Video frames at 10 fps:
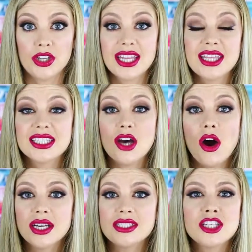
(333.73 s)
Like, this
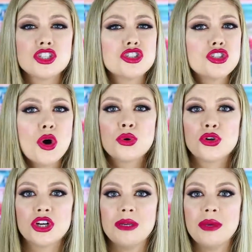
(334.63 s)
honestly is so
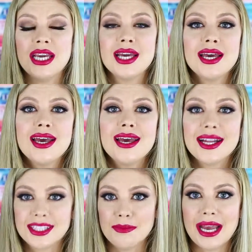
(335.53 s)
creamy.
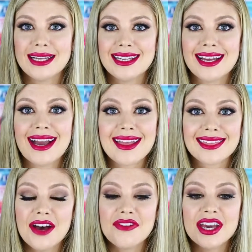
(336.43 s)
It's amazing. I
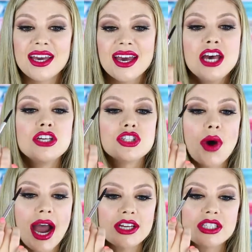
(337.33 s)
love it. So
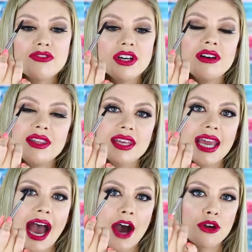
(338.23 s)
I just fill in
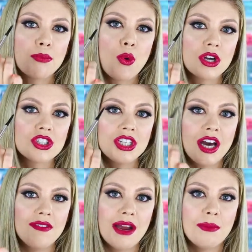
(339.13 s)
the outer portion
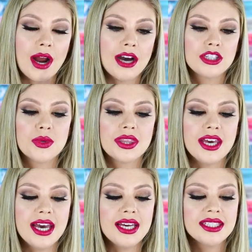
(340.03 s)
of my brows with
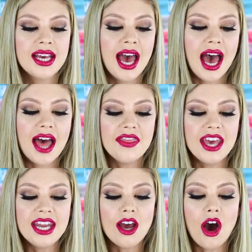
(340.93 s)
this, and
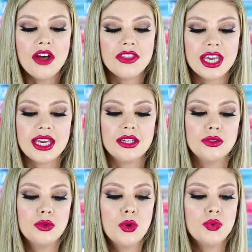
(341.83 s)
then on the,
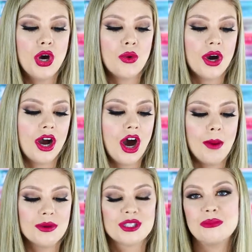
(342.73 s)
oh no,
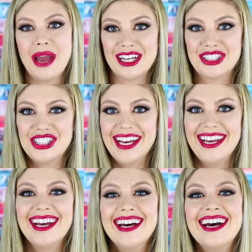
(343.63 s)
almost smashed
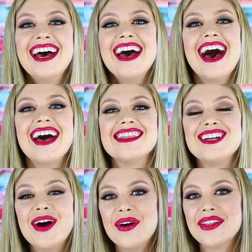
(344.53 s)
it. And then
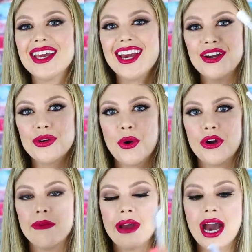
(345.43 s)
on the inner
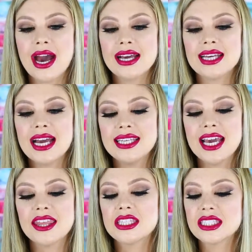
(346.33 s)
corner of my eyes, I
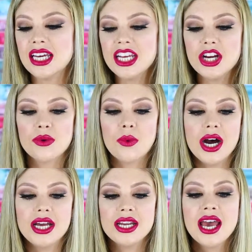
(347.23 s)
take the skinnier
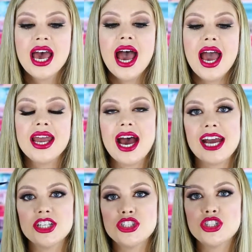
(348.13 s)
one and
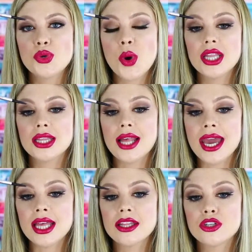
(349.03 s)
I just do
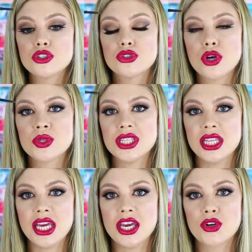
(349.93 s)
light little strokes in
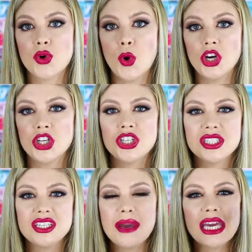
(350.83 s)
the inner corner
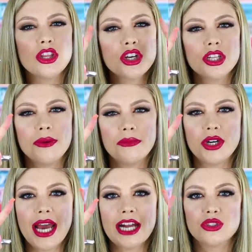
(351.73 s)
just to make it look a little bit more
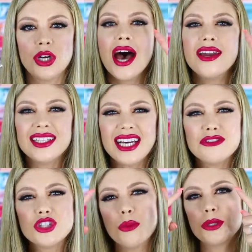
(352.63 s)
natural and not to have
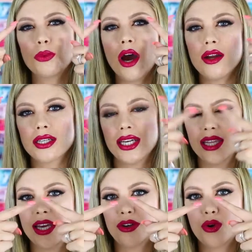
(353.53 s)
so much product in
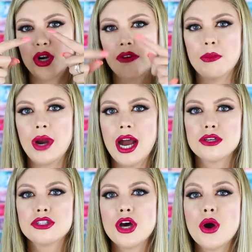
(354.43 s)
the inner corner of the brow.
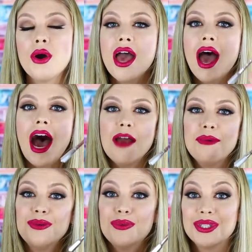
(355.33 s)
So I've
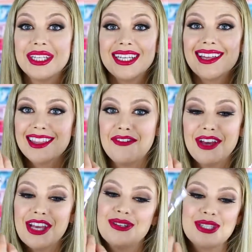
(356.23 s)
been really
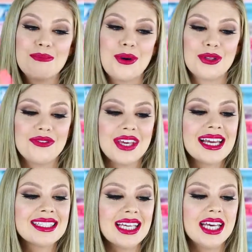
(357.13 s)
loving using both of
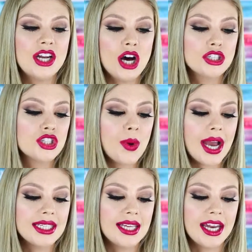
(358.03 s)
these. And then also
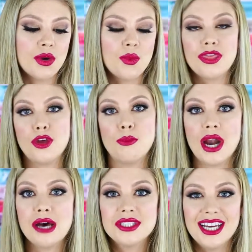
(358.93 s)
I set it with their
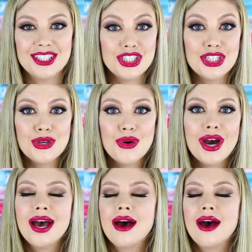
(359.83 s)
brow set too.